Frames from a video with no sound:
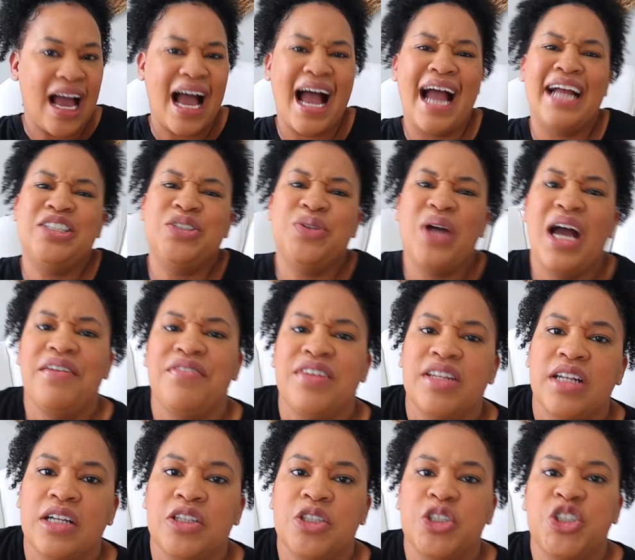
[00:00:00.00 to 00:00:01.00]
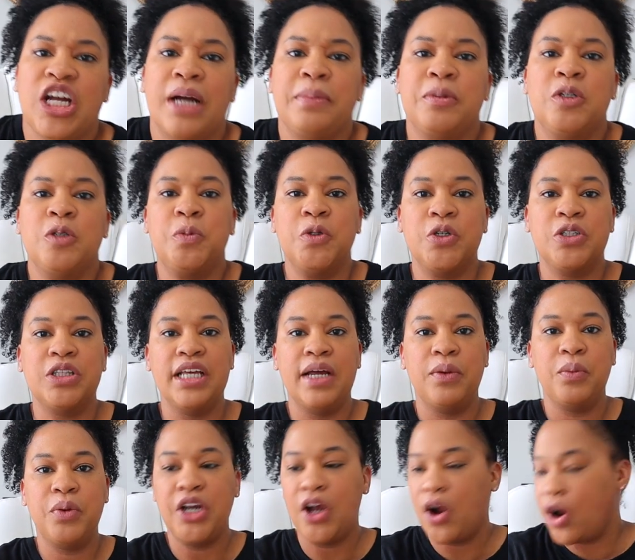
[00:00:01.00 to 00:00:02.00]
I do have another chapter book
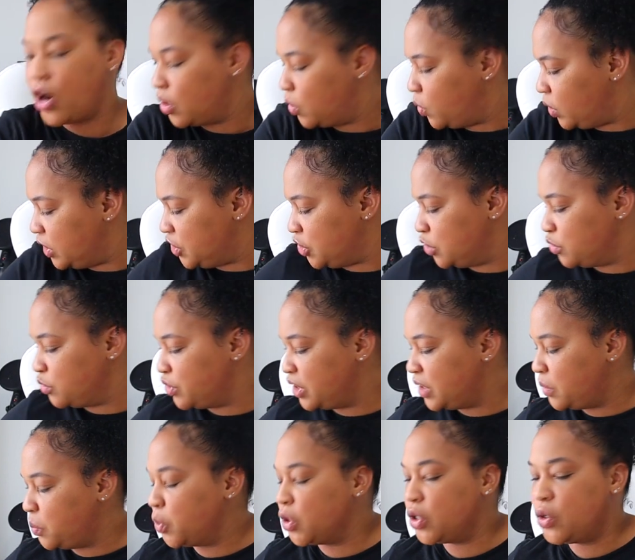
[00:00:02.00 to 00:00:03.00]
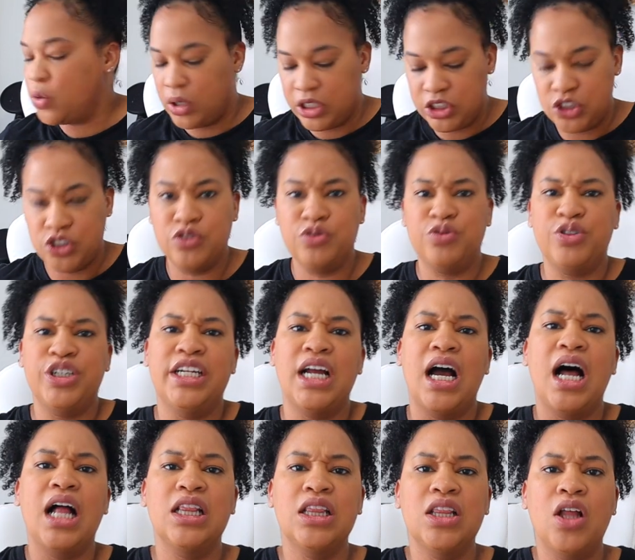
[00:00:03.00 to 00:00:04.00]
that we are going to read. We're going to read
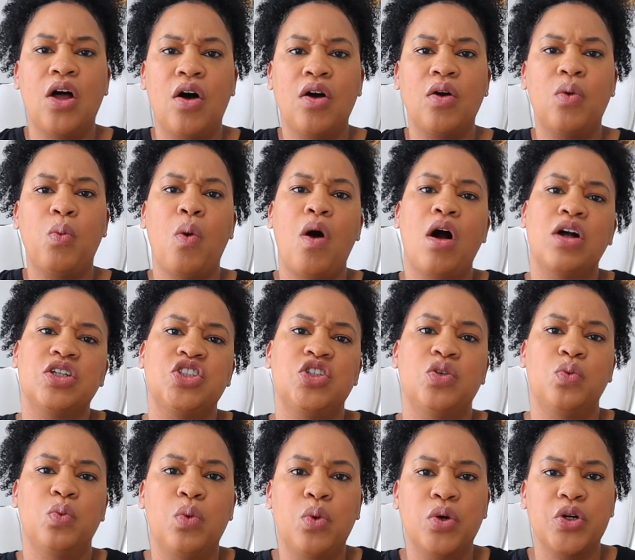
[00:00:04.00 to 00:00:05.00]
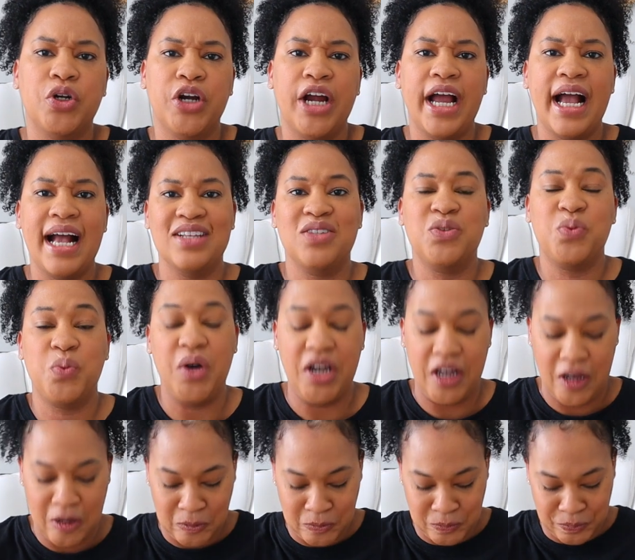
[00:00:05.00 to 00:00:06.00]
A Long Walk to Water as
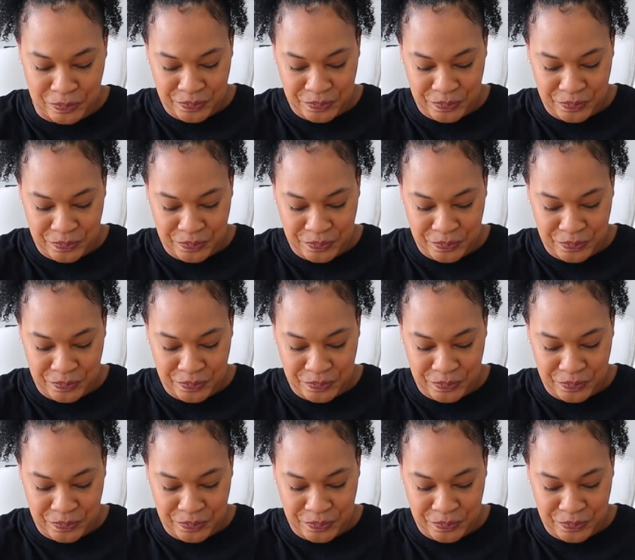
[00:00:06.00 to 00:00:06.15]
well.